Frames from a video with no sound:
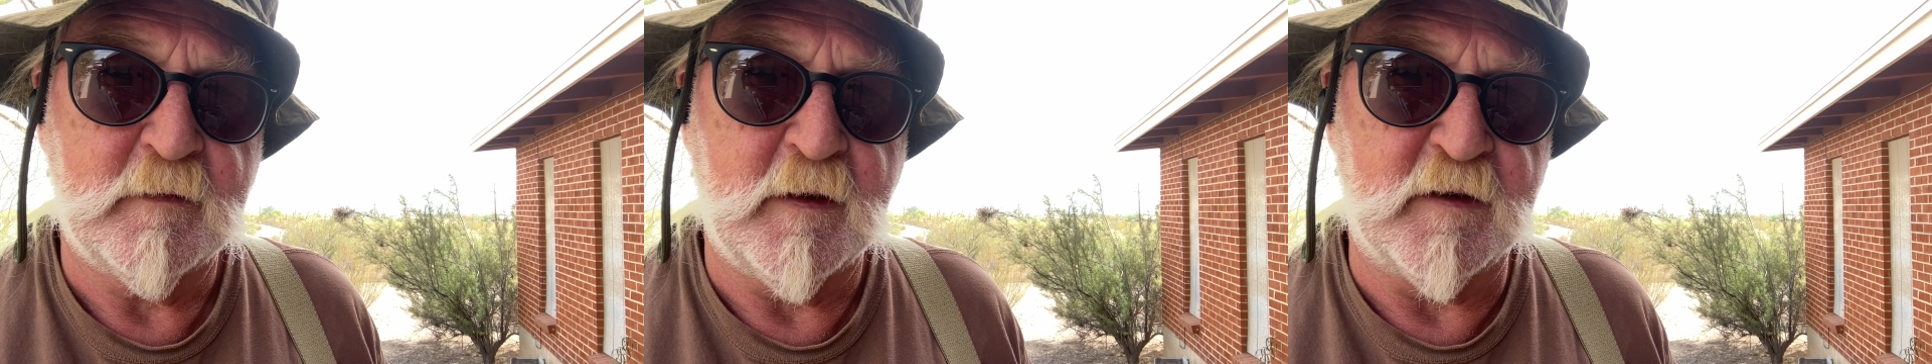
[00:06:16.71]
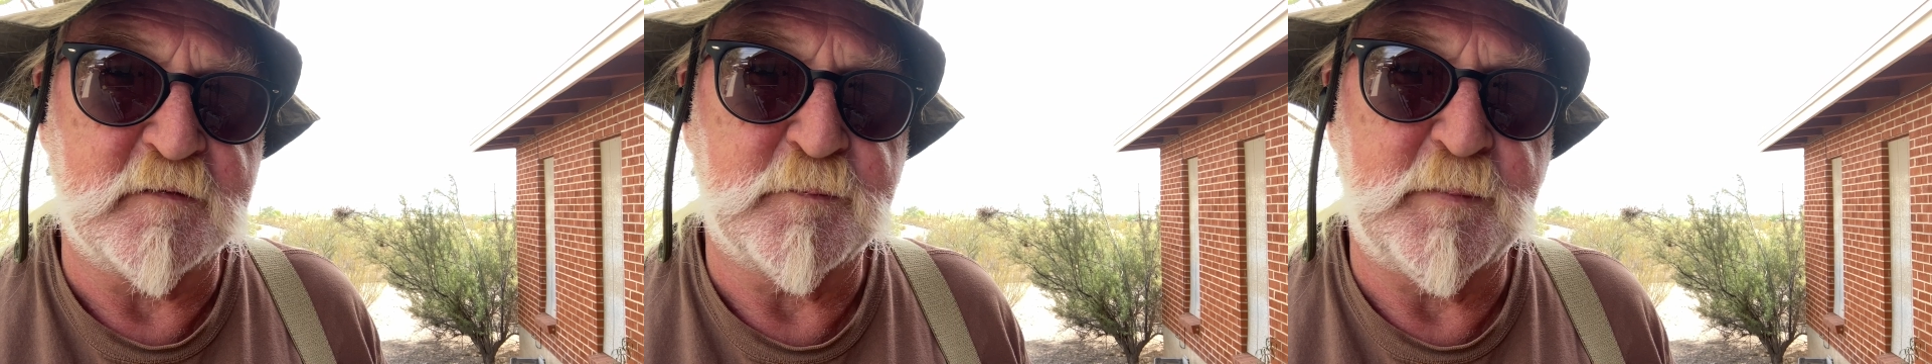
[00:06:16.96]

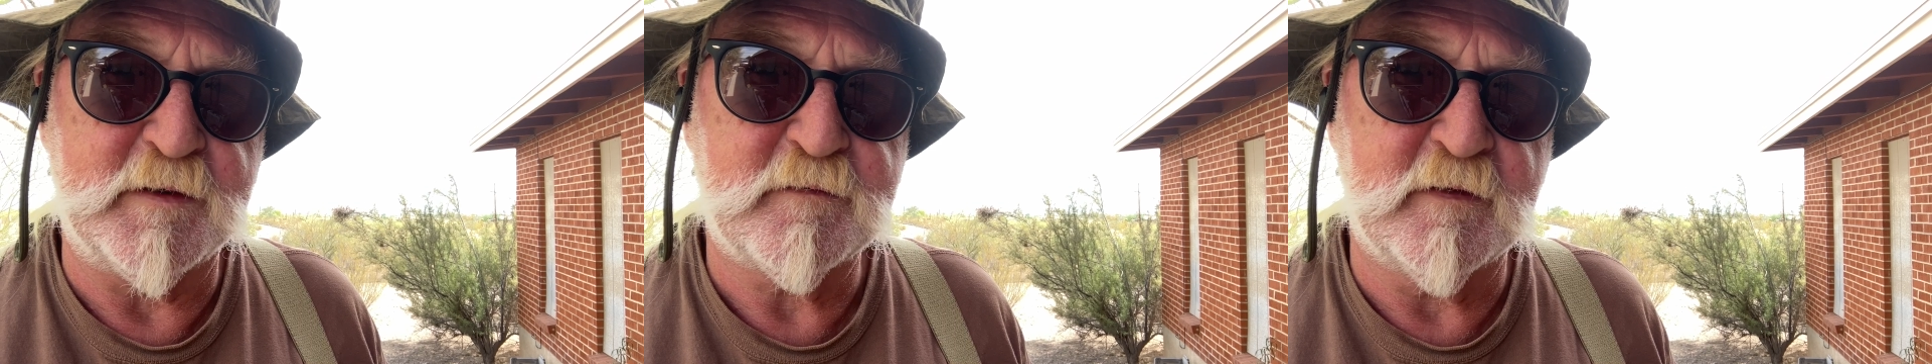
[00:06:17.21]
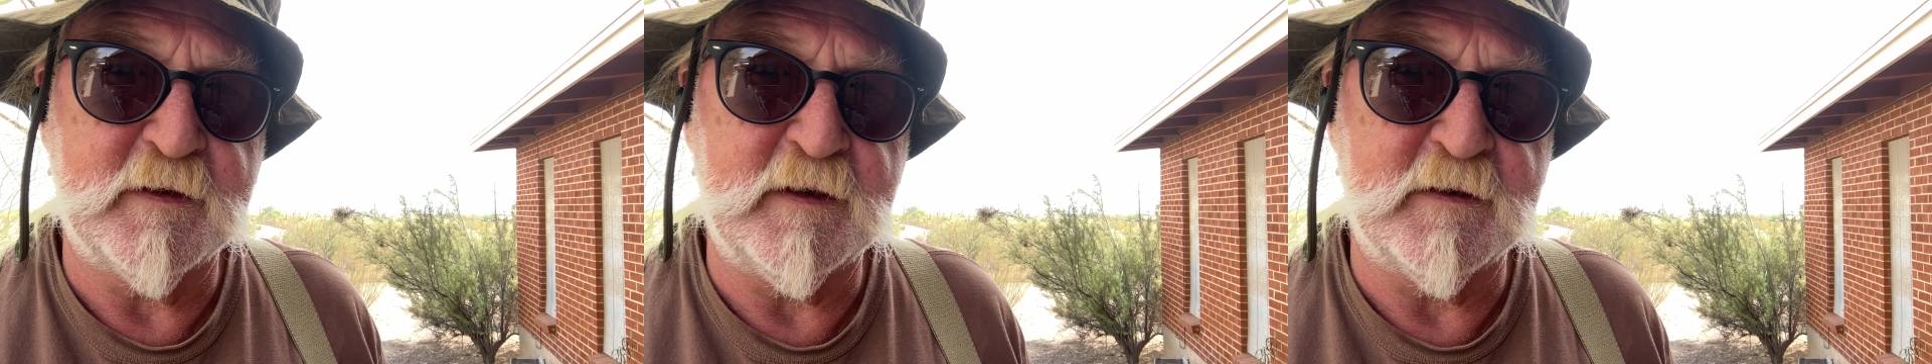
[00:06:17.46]

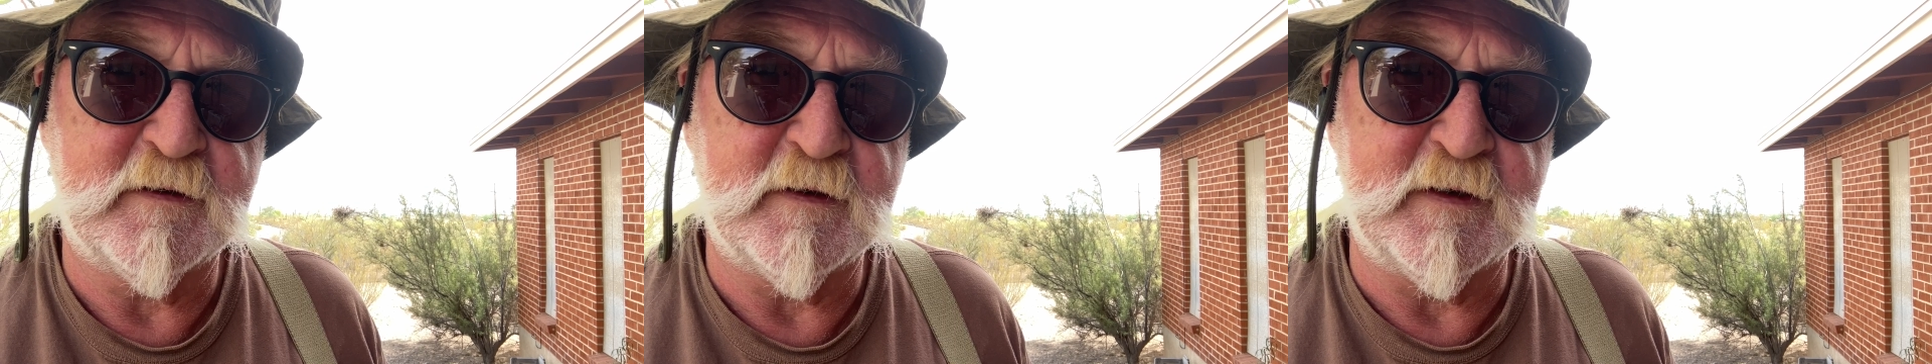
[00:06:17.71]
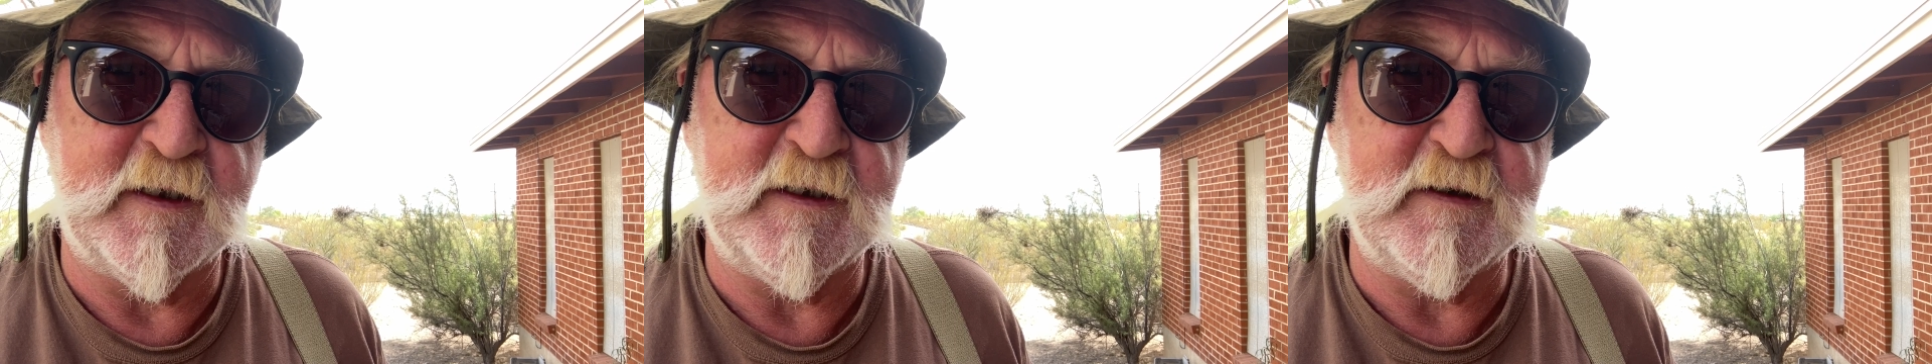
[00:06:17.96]
especially in
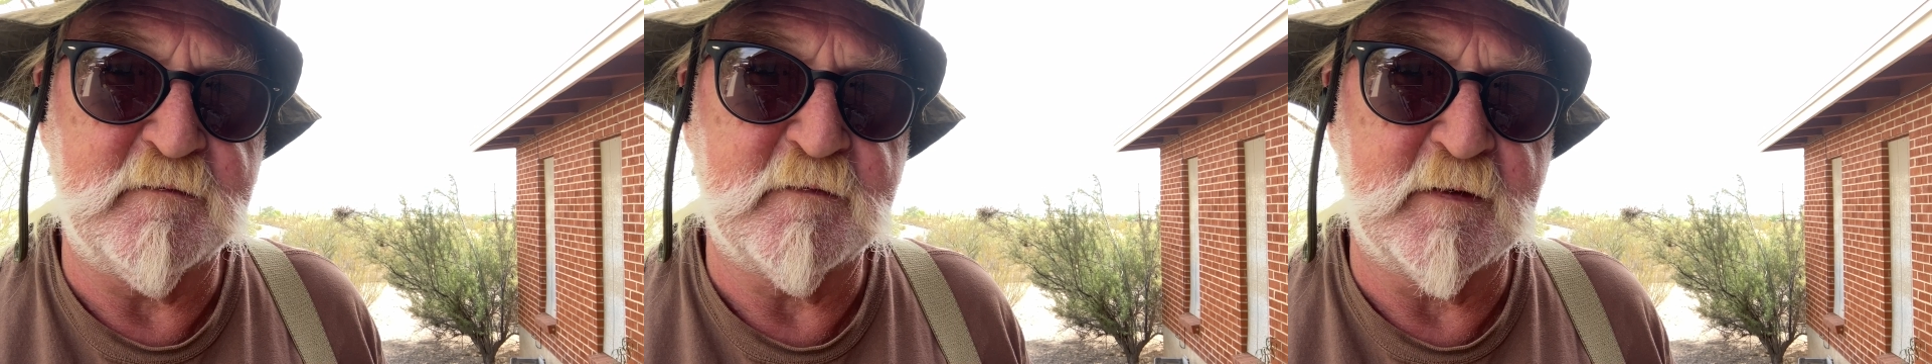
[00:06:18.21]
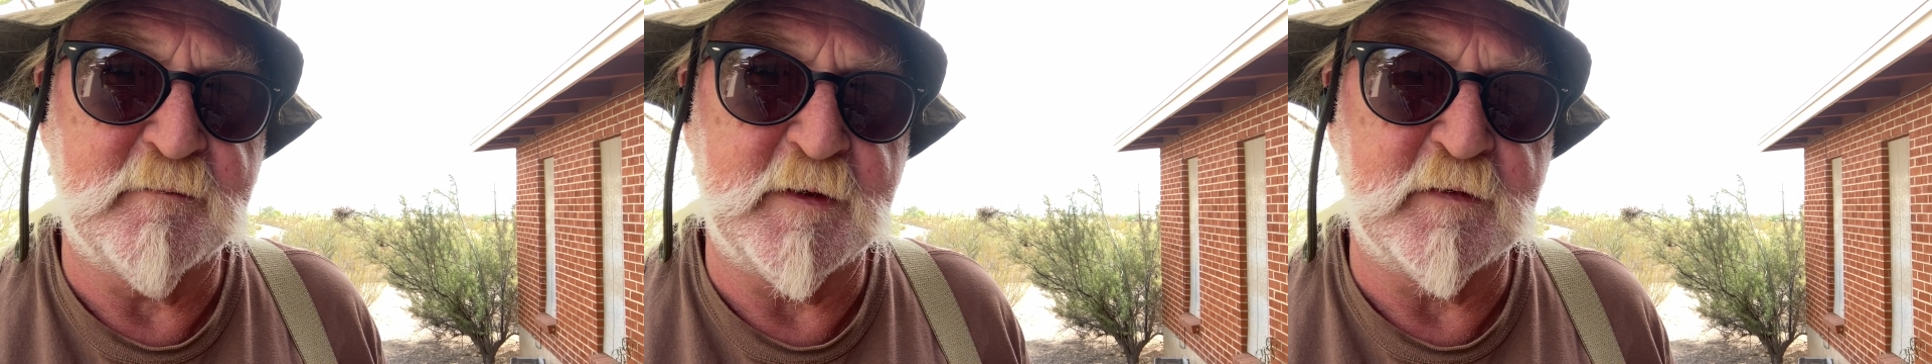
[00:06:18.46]
today's
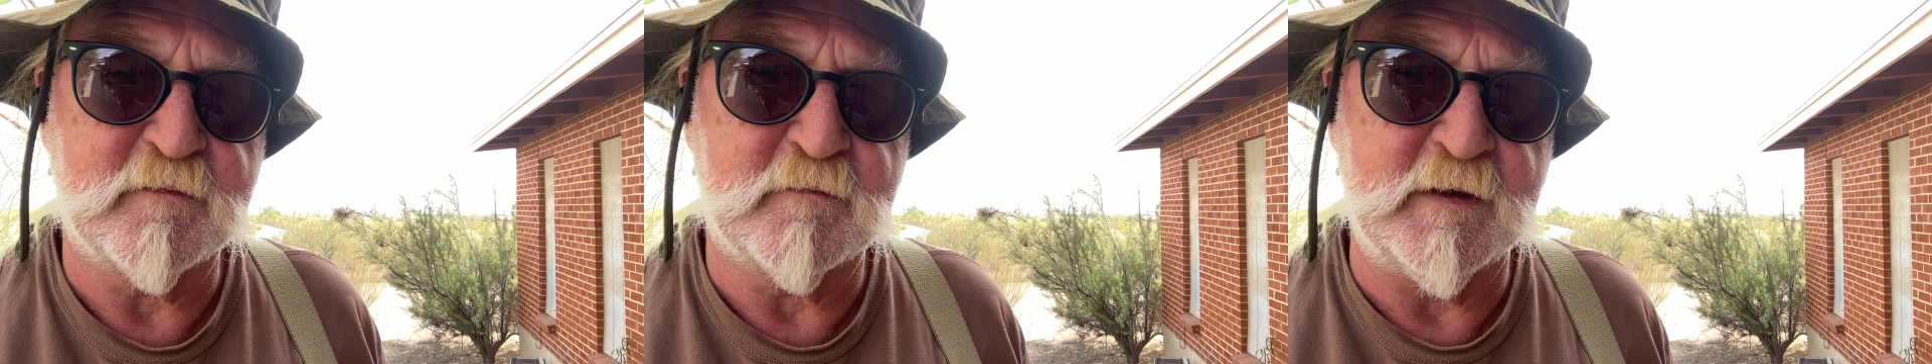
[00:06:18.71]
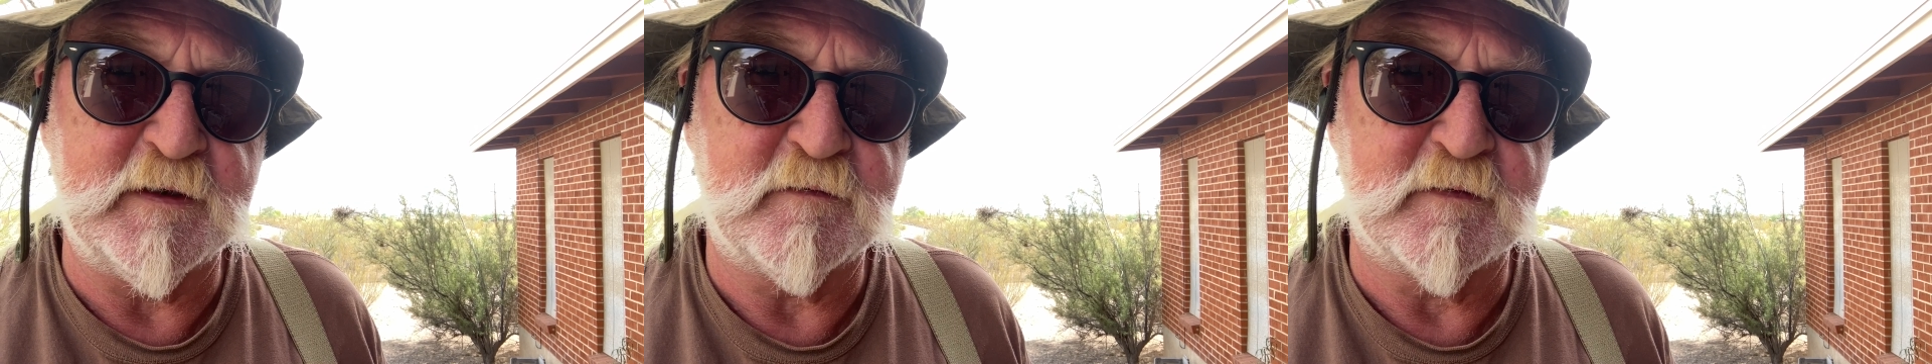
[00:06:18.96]

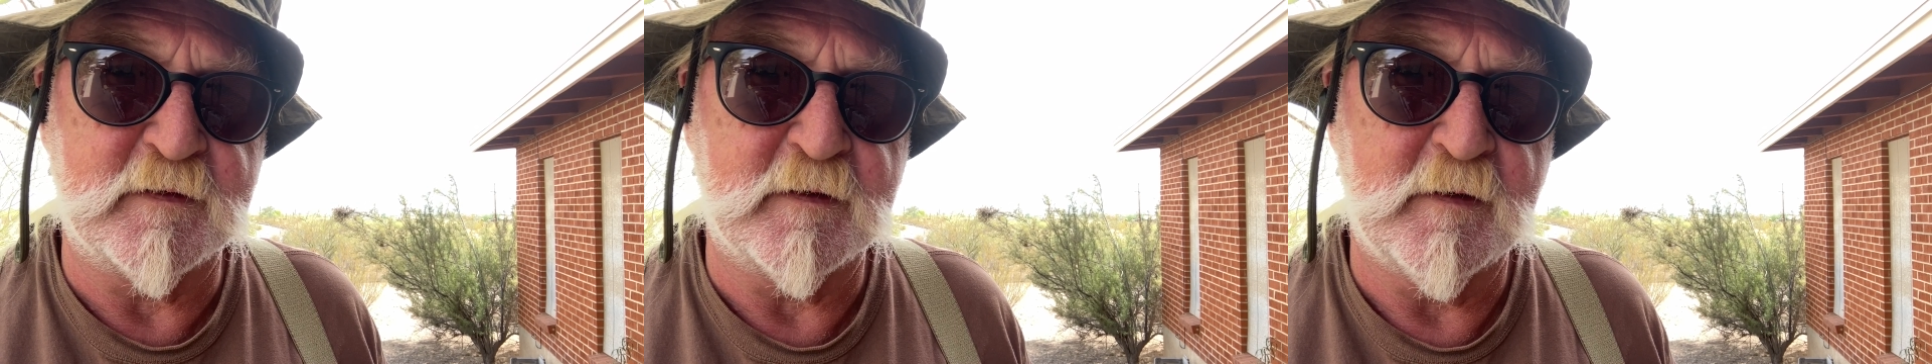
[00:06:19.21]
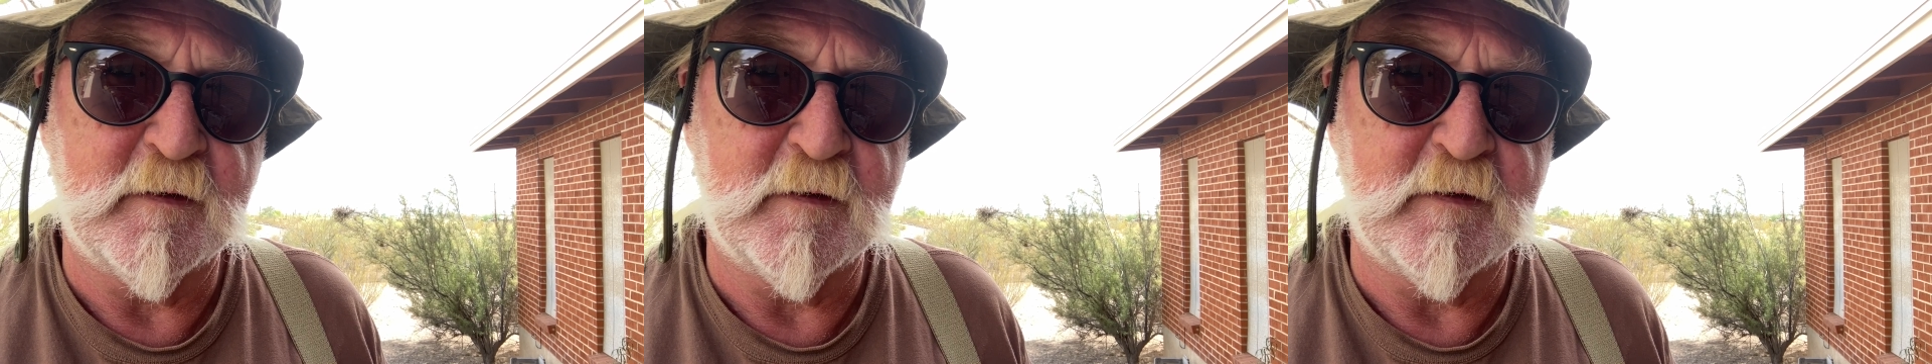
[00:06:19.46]
administration,